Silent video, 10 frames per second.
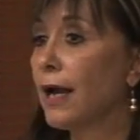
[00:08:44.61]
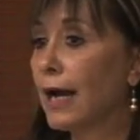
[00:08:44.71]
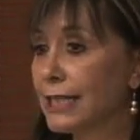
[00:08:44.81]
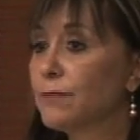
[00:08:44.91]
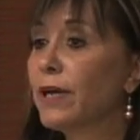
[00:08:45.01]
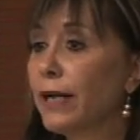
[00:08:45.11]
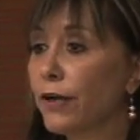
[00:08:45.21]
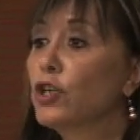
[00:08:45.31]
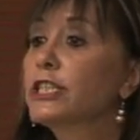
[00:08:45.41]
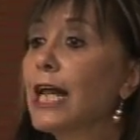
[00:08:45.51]
husbands are
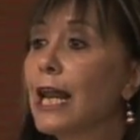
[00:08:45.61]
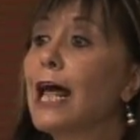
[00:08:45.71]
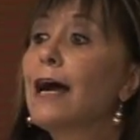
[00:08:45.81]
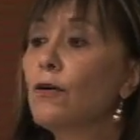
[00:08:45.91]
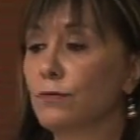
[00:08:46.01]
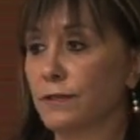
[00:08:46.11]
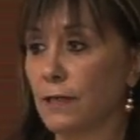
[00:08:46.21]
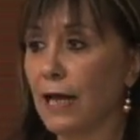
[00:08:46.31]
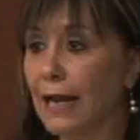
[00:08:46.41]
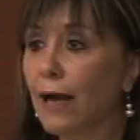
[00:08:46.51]
not allowing,
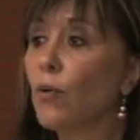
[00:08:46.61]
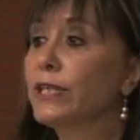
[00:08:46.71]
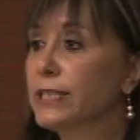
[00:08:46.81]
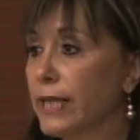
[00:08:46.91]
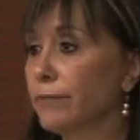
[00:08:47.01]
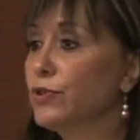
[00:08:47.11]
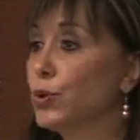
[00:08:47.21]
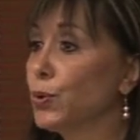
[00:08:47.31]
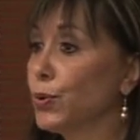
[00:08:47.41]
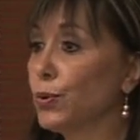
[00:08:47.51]
allowing them
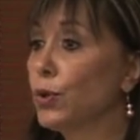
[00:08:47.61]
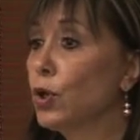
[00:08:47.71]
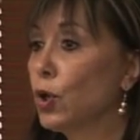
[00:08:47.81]
to,